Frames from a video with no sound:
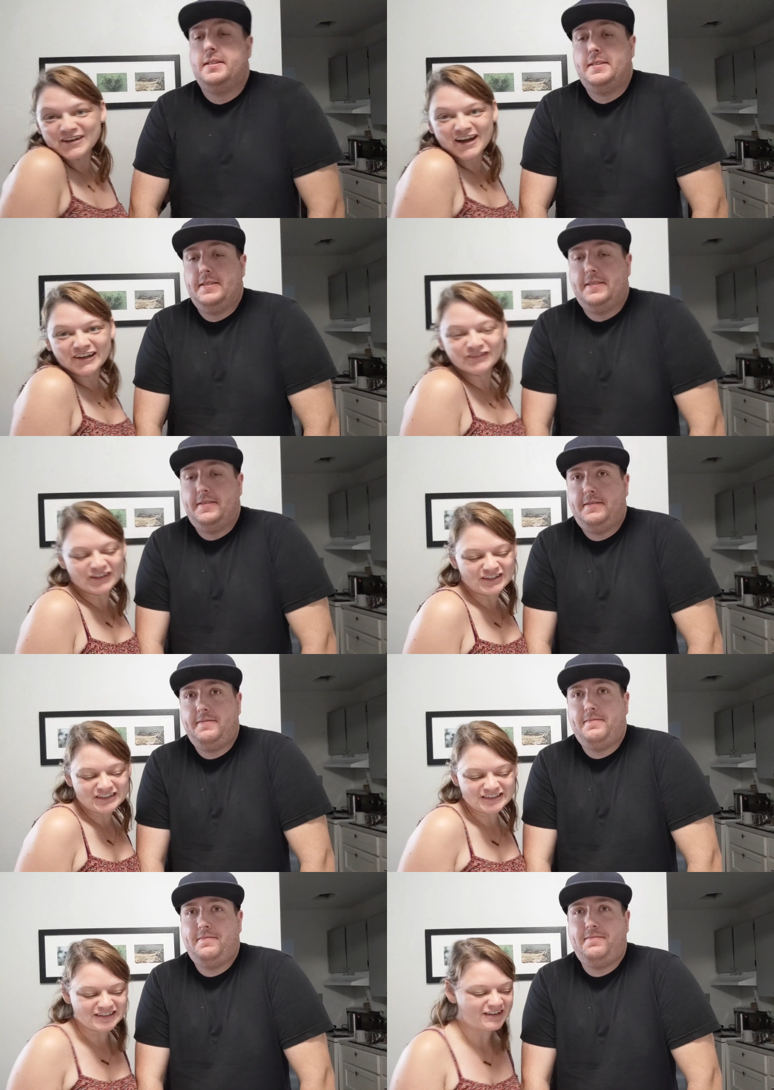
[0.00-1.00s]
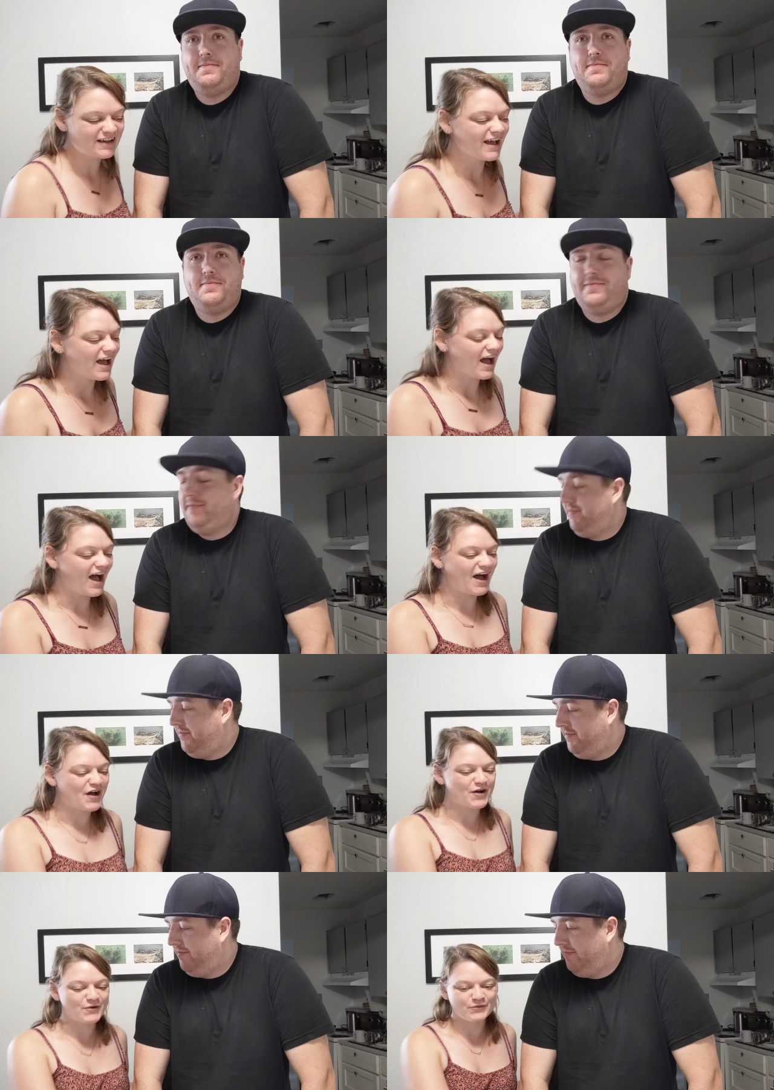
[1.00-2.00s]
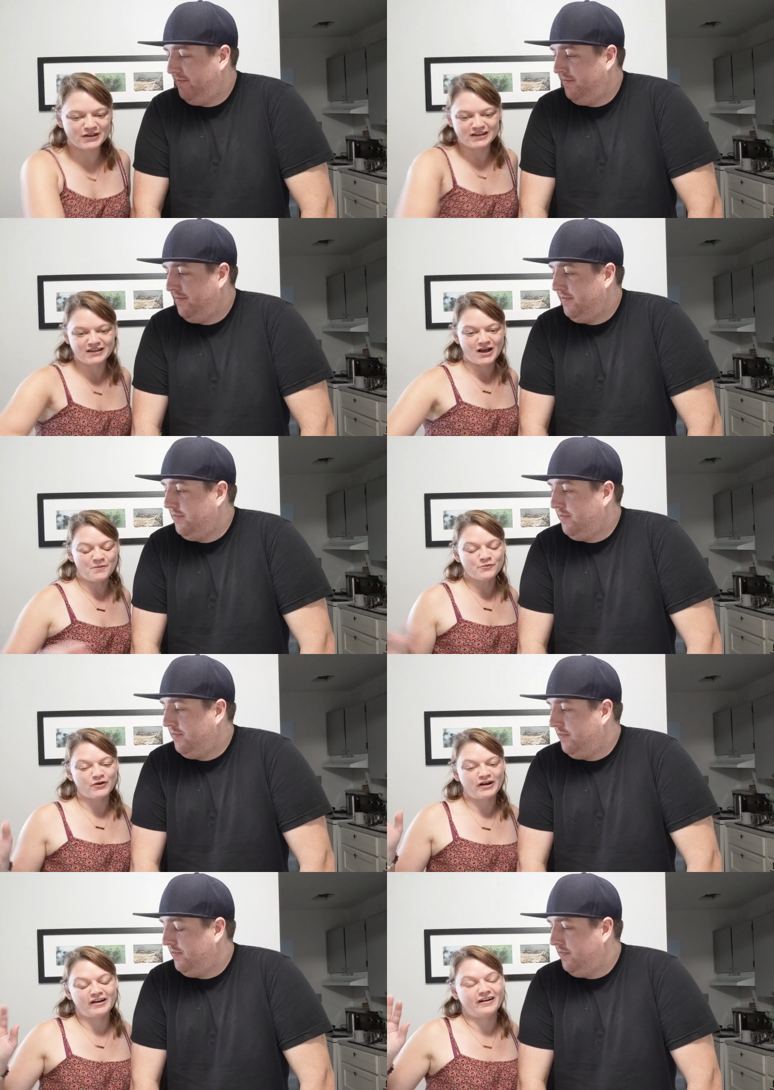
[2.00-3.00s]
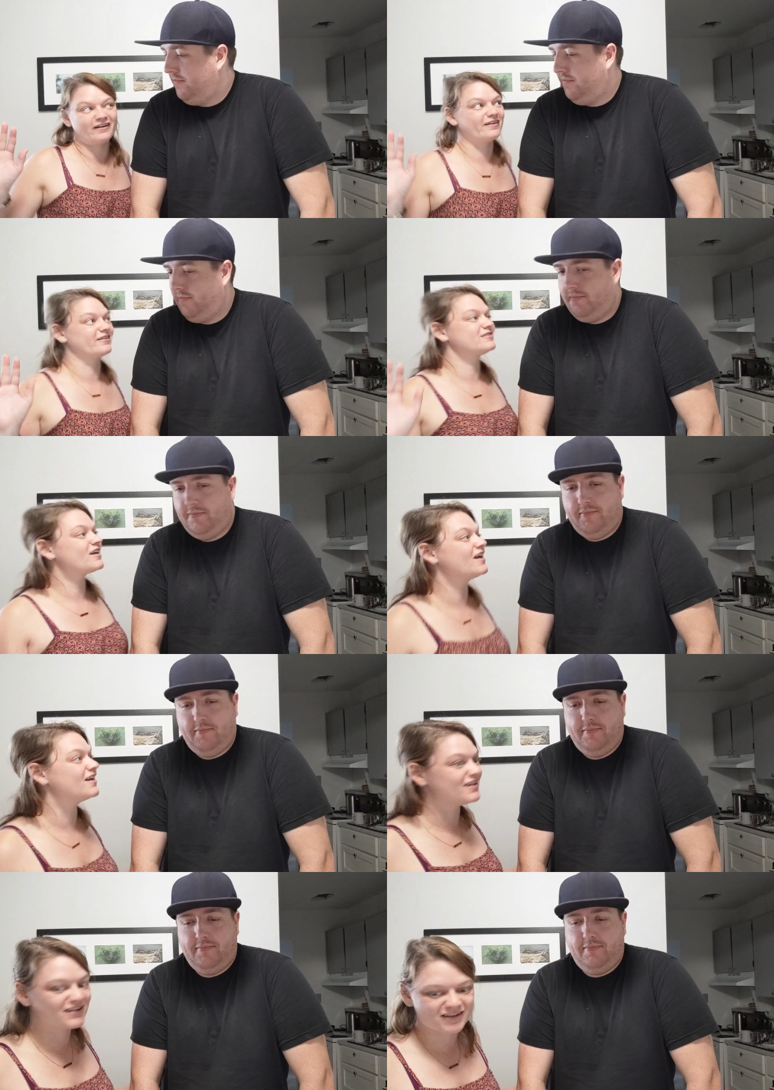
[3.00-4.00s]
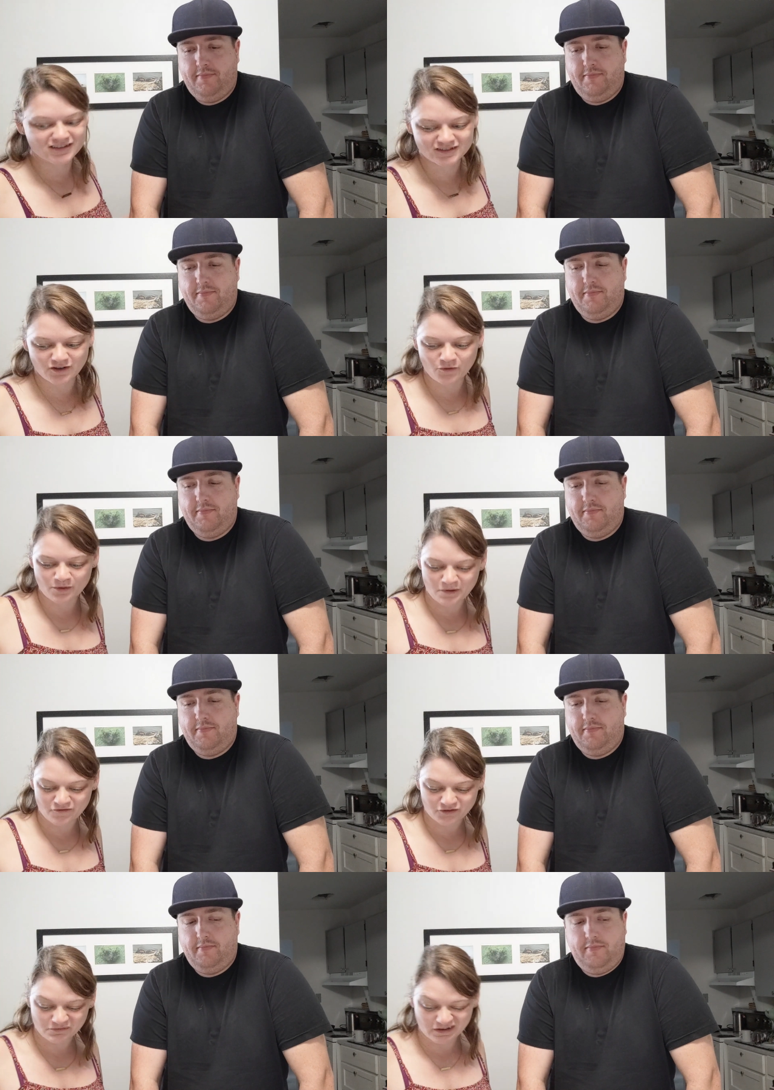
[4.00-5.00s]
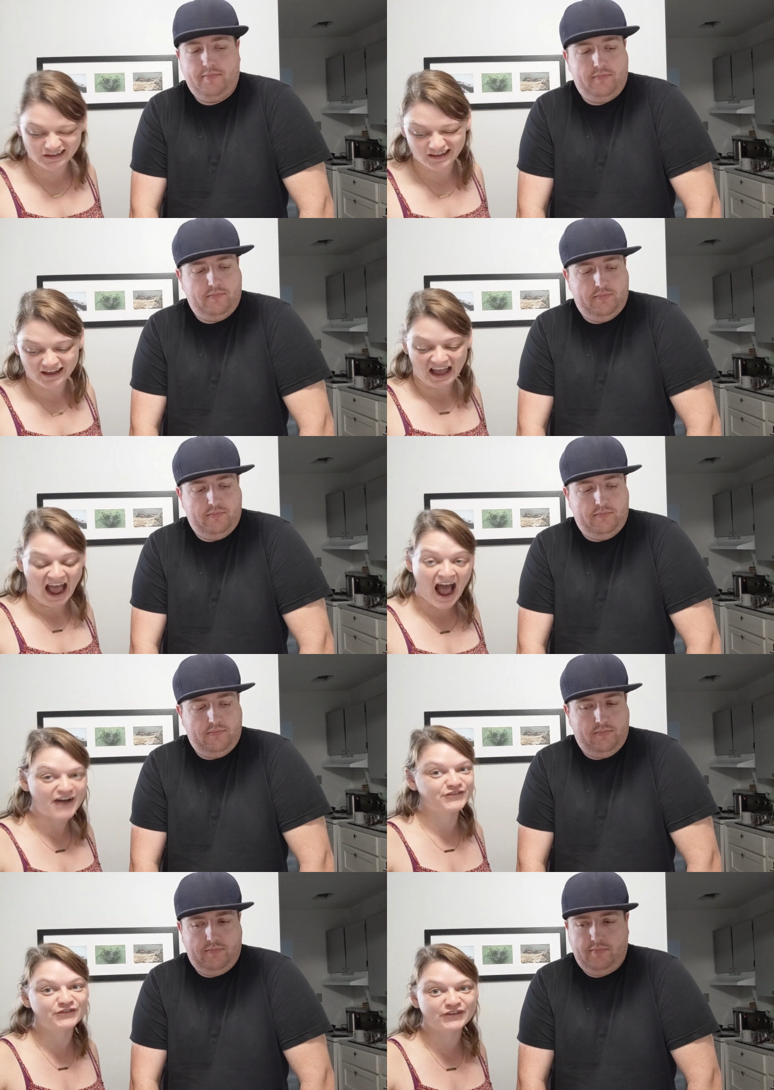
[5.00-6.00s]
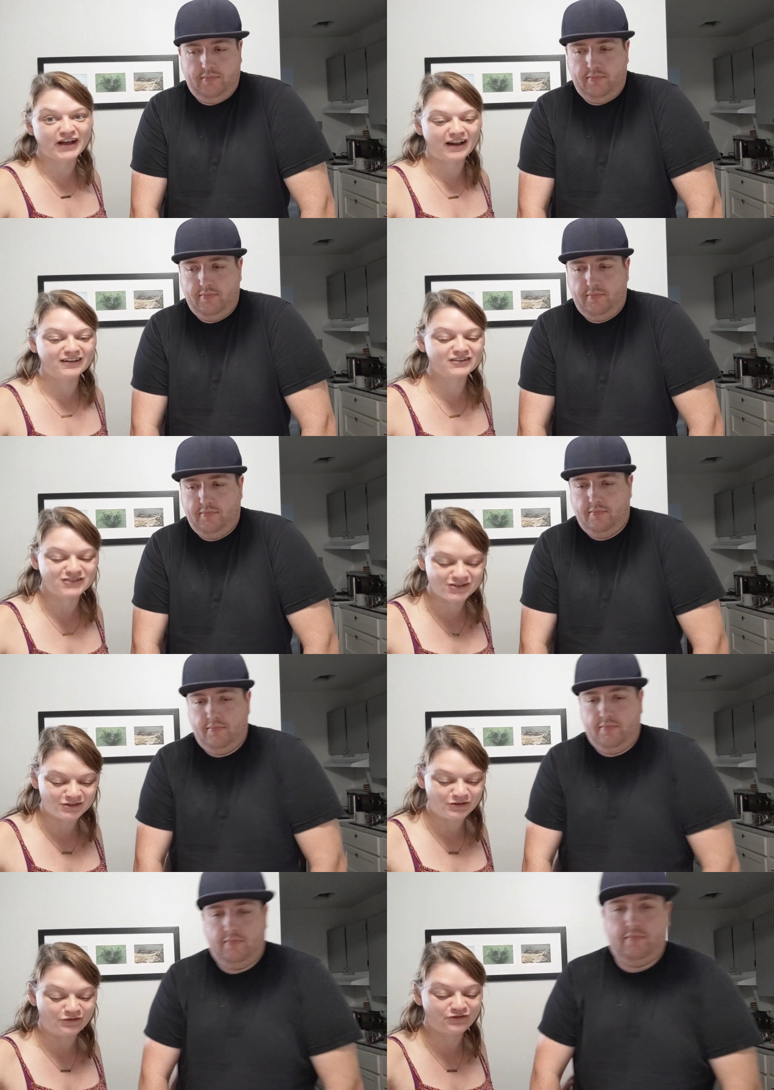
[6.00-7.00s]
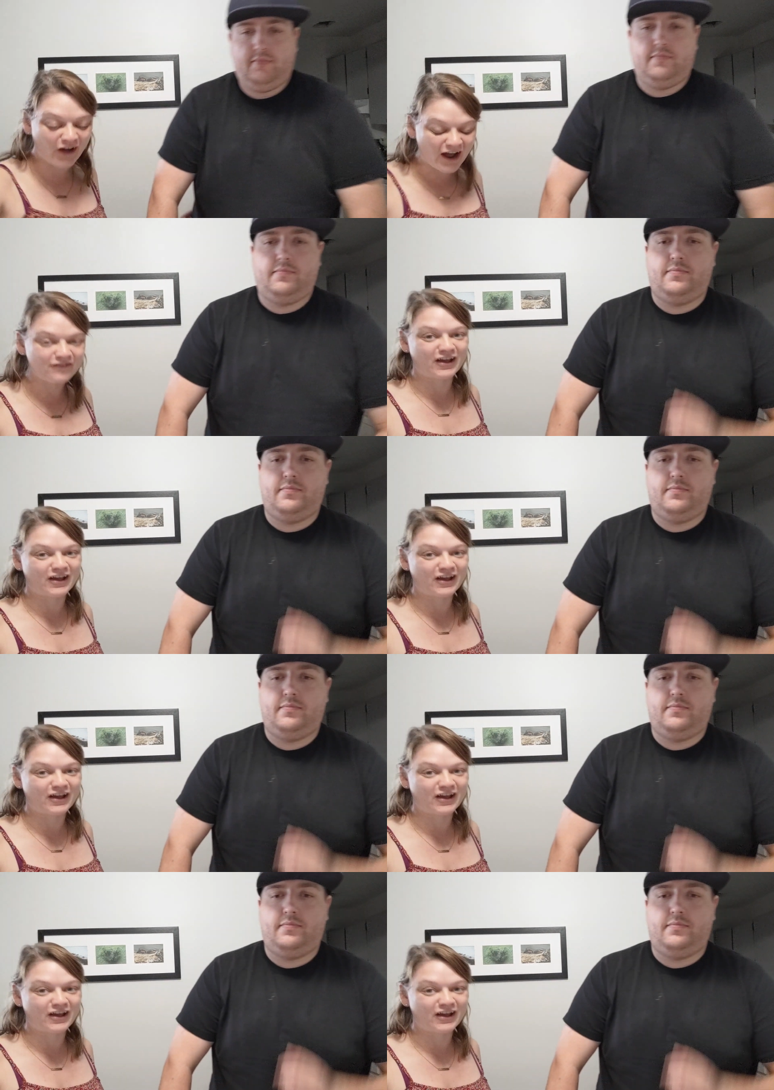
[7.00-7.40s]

Speaker 1: we got a fish. Uh, we upgraded our tank, so we went from like half of a gallon to five